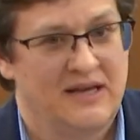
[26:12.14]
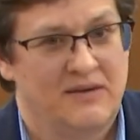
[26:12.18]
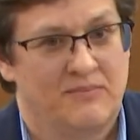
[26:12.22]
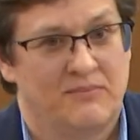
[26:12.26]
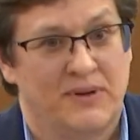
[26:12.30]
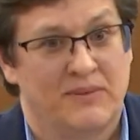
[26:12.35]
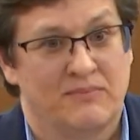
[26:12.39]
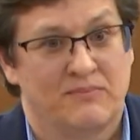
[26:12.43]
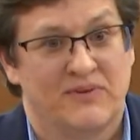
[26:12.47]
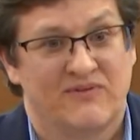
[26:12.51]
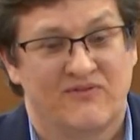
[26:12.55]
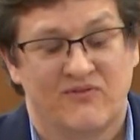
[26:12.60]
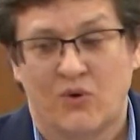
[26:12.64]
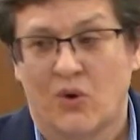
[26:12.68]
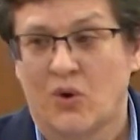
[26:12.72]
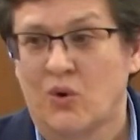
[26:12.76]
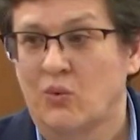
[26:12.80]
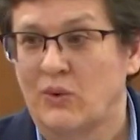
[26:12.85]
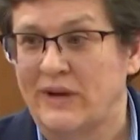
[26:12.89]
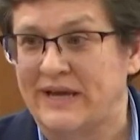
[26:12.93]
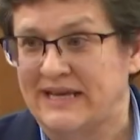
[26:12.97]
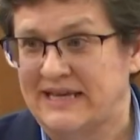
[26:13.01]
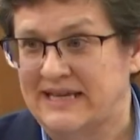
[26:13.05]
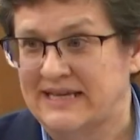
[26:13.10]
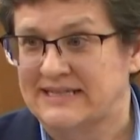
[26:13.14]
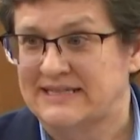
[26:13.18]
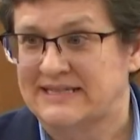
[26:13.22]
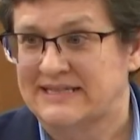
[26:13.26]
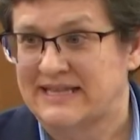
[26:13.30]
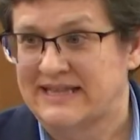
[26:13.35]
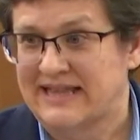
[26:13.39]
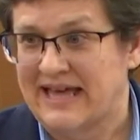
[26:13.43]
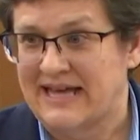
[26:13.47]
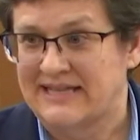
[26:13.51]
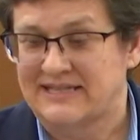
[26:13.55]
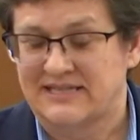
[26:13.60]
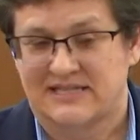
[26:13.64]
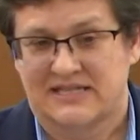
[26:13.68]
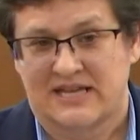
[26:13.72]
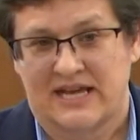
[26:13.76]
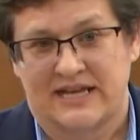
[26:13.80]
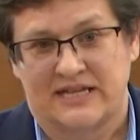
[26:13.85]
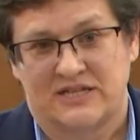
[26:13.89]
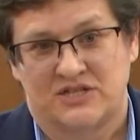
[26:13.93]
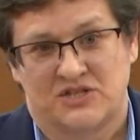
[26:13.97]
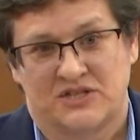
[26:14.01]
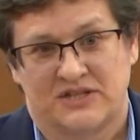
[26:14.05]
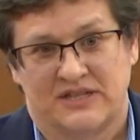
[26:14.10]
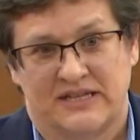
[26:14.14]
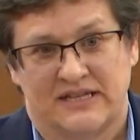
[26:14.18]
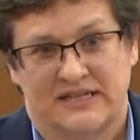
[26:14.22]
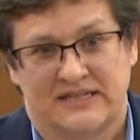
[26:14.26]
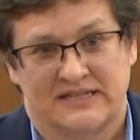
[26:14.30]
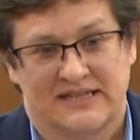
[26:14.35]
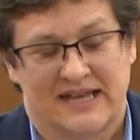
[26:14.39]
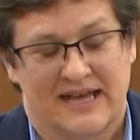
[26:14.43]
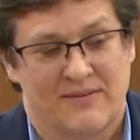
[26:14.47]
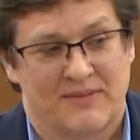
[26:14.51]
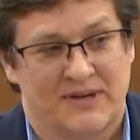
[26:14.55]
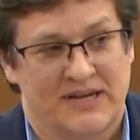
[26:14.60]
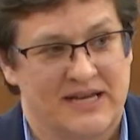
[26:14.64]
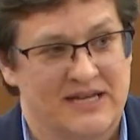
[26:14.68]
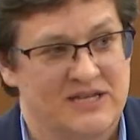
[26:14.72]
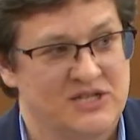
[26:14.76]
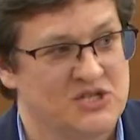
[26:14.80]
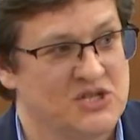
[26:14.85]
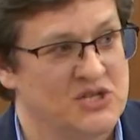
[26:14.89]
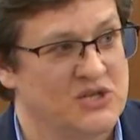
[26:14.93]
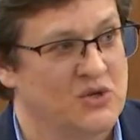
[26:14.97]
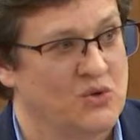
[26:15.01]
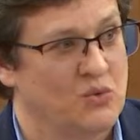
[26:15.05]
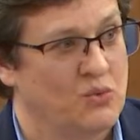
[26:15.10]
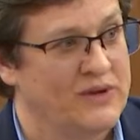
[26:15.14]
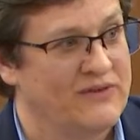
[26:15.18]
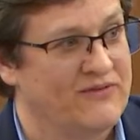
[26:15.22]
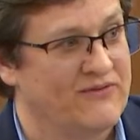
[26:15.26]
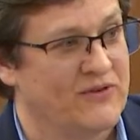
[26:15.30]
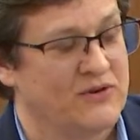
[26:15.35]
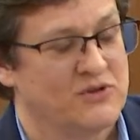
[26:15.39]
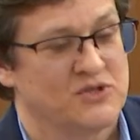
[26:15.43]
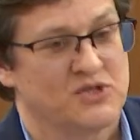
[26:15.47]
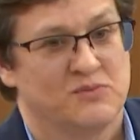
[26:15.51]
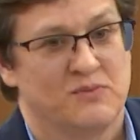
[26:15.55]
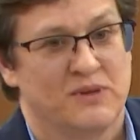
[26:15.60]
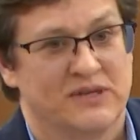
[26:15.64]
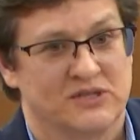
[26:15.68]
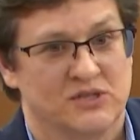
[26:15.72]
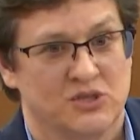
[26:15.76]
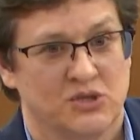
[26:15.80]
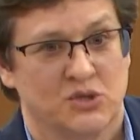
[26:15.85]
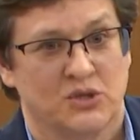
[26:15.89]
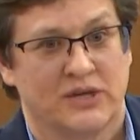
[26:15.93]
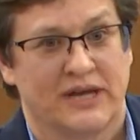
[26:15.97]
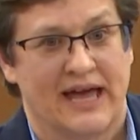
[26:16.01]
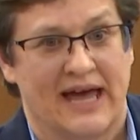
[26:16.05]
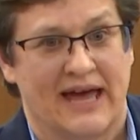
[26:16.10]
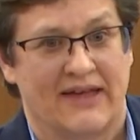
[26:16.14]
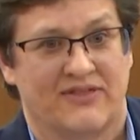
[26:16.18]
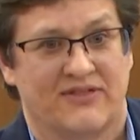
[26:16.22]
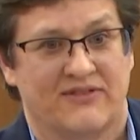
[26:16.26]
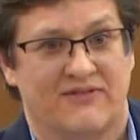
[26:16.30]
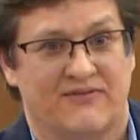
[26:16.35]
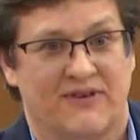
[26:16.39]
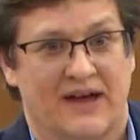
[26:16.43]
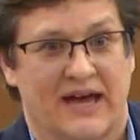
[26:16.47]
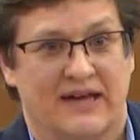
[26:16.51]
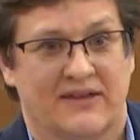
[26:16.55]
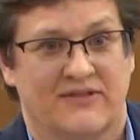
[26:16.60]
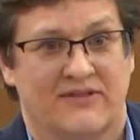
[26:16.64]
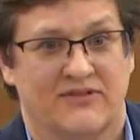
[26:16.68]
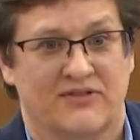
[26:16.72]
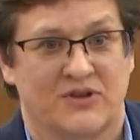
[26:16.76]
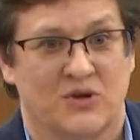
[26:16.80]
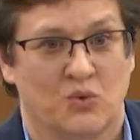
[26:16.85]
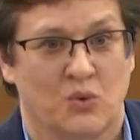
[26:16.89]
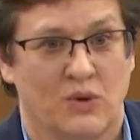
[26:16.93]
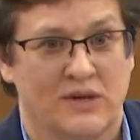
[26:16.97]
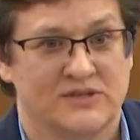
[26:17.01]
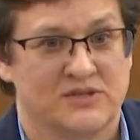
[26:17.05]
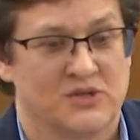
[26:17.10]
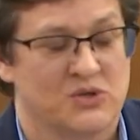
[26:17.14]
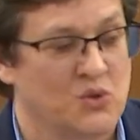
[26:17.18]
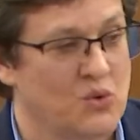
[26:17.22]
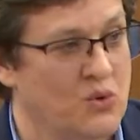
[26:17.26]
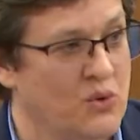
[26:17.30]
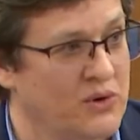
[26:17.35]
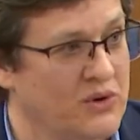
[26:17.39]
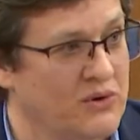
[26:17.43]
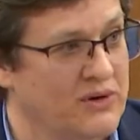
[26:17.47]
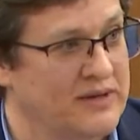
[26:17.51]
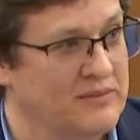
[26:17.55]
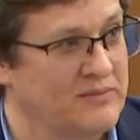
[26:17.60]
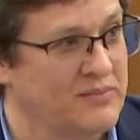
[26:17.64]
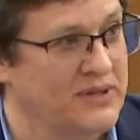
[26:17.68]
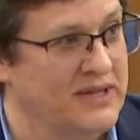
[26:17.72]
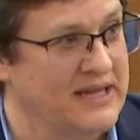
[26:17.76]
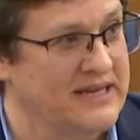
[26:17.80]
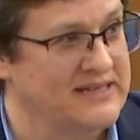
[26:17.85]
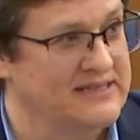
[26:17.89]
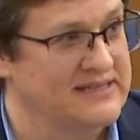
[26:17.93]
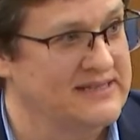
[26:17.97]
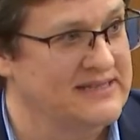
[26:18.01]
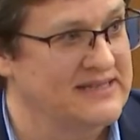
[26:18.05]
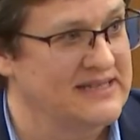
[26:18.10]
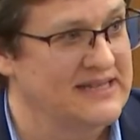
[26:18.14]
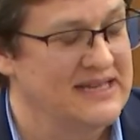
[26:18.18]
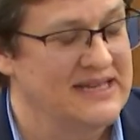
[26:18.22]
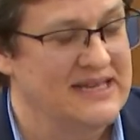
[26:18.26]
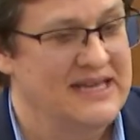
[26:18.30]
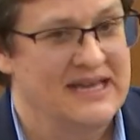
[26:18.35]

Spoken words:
But before we get to that stage in the examination, we first must look at the fact that there was an order in place.